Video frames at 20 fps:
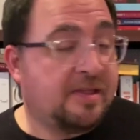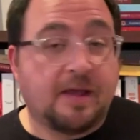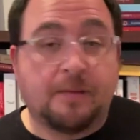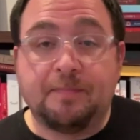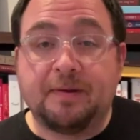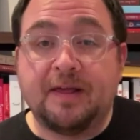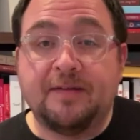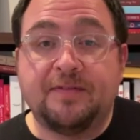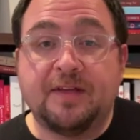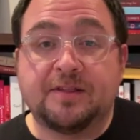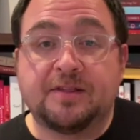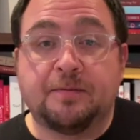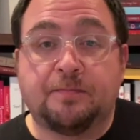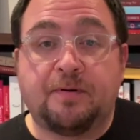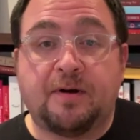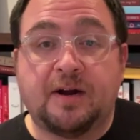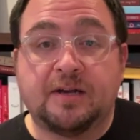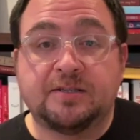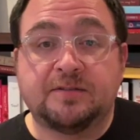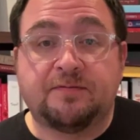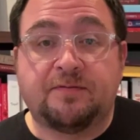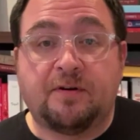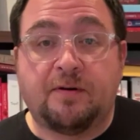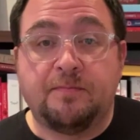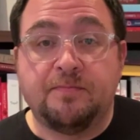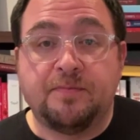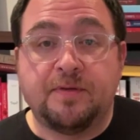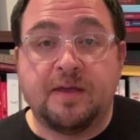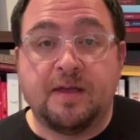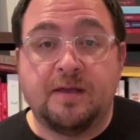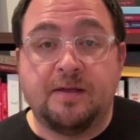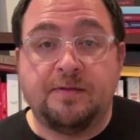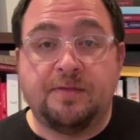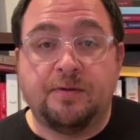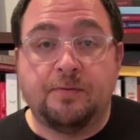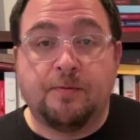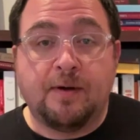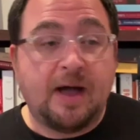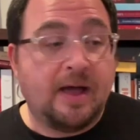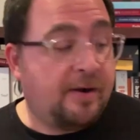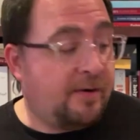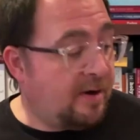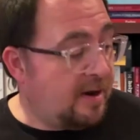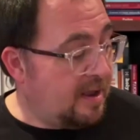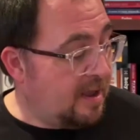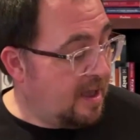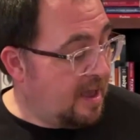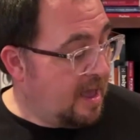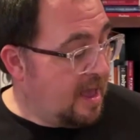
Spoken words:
I believe that's the price from the winery.